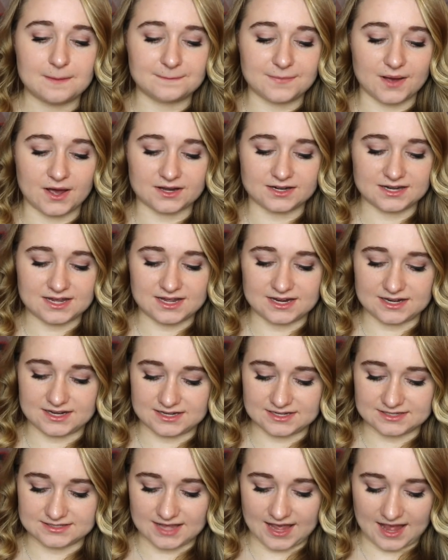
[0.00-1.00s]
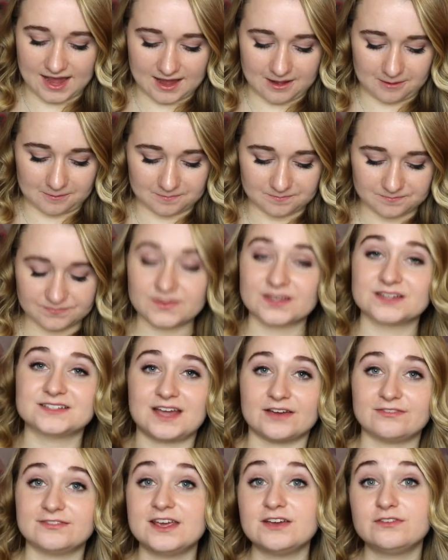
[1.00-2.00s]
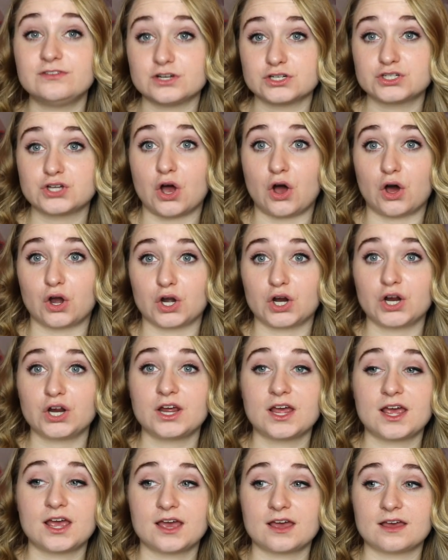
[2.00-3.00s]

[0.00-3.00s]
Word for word: But it is um, definitely if you're taller,